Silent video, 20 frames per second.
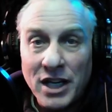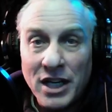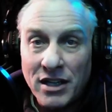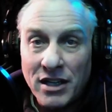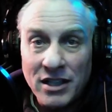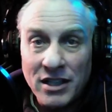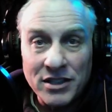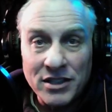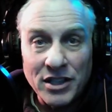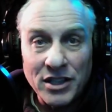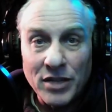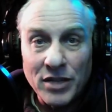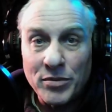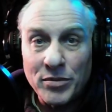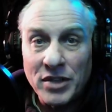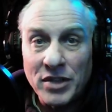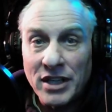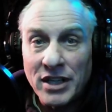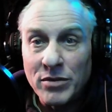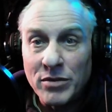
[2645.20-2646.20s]
model
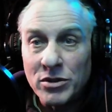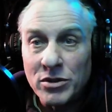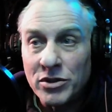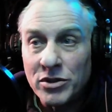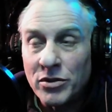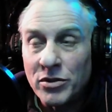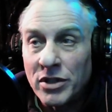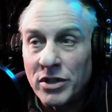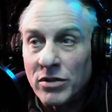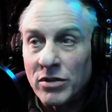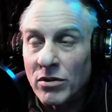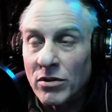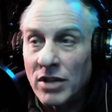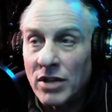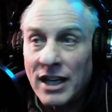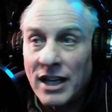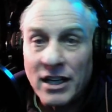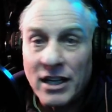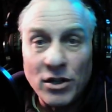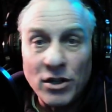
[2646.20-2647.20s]
SDR play will do it, or
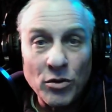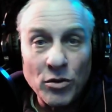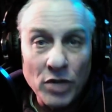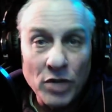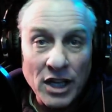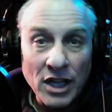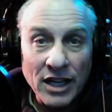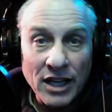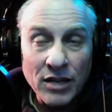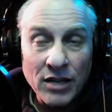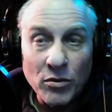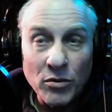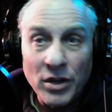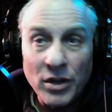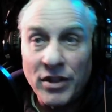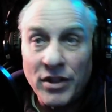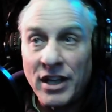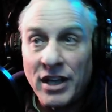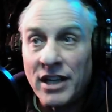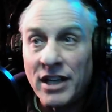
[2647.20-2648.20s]
like a new elec
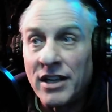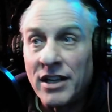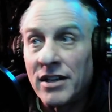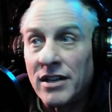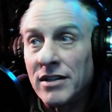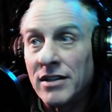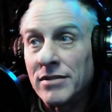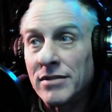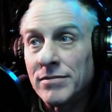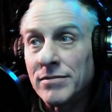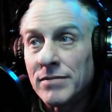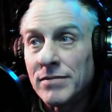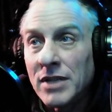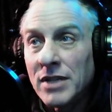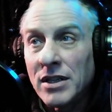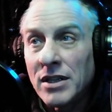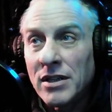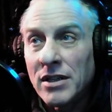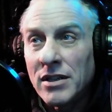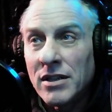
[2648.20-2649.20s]
with a,
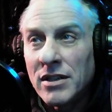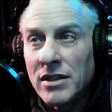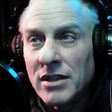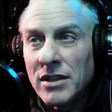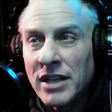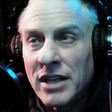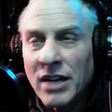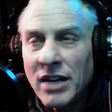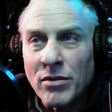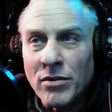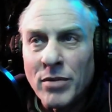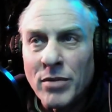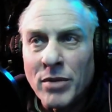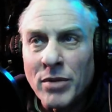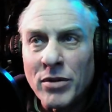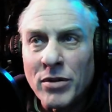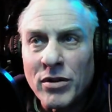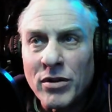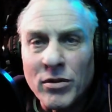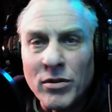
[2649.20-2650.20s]
can't
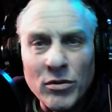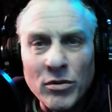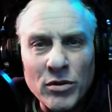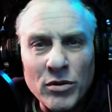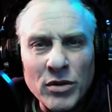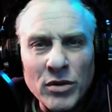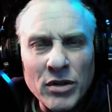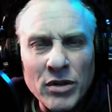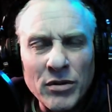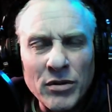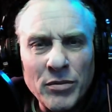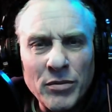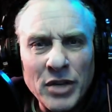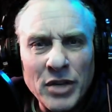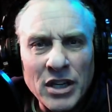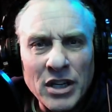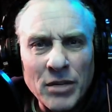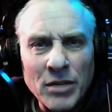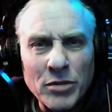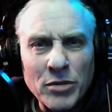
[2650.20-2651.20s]
remember, it would
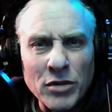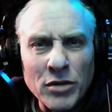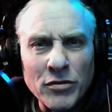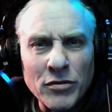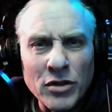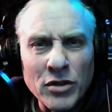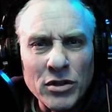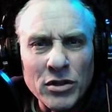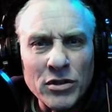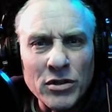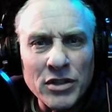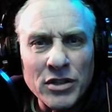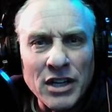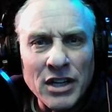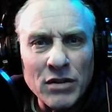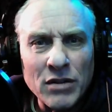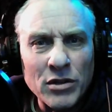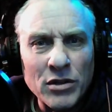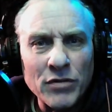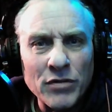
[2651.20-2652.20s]
be an up converter or
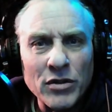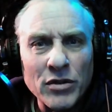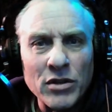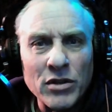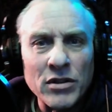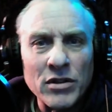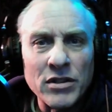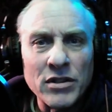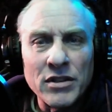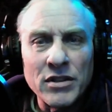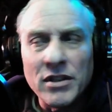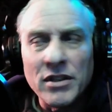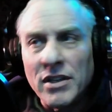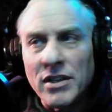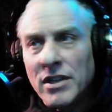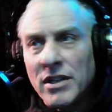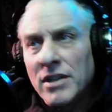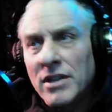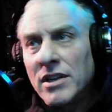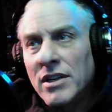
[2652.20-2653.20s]
down converter,
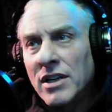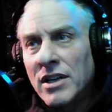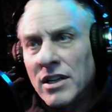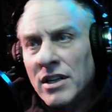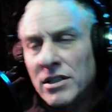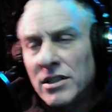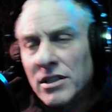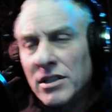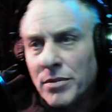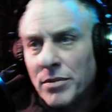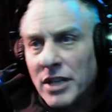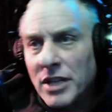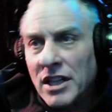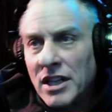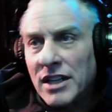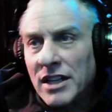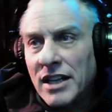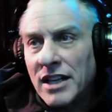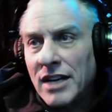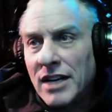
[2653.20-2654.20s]
something
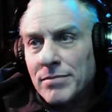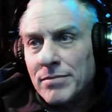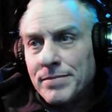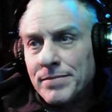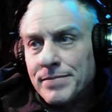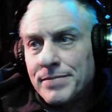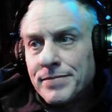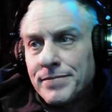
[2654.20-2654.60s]
like that.